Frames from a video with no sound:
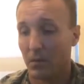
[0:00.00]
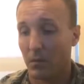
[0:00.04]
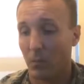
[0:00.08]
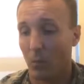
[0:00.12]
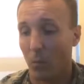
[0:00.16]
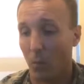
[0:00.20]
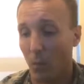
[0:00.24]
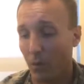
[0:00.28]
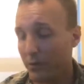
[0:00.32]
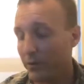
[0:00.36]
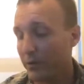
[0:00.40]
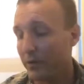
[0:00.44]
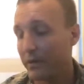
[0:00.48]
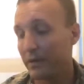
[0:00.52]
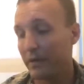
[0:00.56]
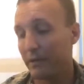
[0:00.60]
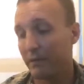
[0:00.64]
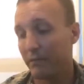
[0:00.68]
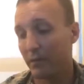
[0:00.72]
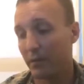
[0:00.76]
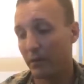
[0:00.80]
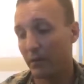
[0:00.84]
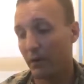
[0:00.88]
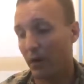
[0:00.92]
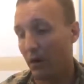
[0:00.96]
wondering
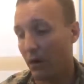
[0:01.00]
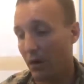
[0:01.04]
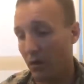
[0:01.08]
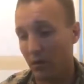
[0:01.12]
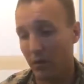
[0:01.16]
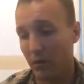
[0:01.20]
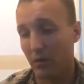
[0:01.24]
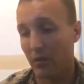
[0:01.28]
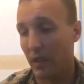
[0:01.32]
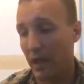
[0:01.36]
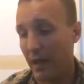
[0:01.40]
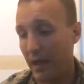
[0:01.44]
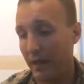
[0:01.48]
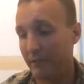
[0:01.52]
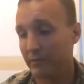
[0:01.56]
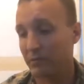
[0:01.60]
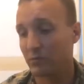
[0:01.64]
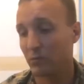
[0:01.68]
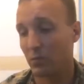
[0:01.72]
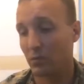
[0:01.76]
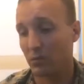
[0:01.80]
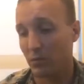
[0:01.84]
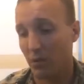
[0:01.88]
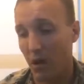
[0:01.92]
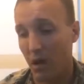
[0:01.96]
if all the lives
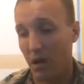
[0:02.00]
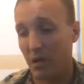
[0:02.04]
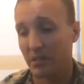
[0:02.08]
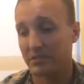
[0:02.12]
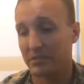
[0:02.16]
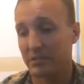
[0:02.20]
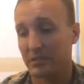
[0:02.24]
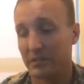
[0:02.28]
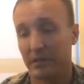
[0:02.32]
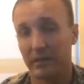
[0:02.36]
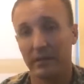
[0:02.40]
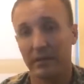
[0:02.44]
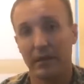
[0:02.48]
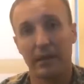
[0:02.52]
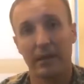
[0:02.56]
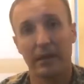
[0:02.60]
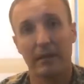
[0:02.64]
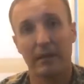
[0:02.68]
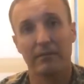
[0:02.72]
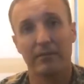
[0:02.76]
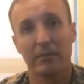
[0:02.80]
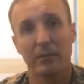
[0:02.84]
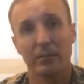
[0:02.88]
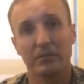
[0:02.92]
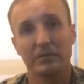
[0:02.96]
were lost and
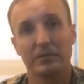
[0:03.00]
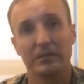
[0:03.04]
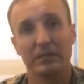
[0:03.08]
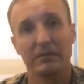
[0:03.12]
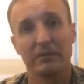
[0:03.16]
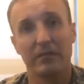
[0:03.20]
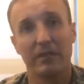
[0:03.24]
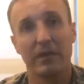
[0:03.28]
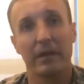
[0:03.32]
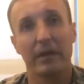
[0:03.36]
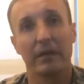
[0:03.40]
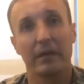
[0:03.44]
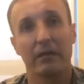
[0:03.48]
if it was in vain,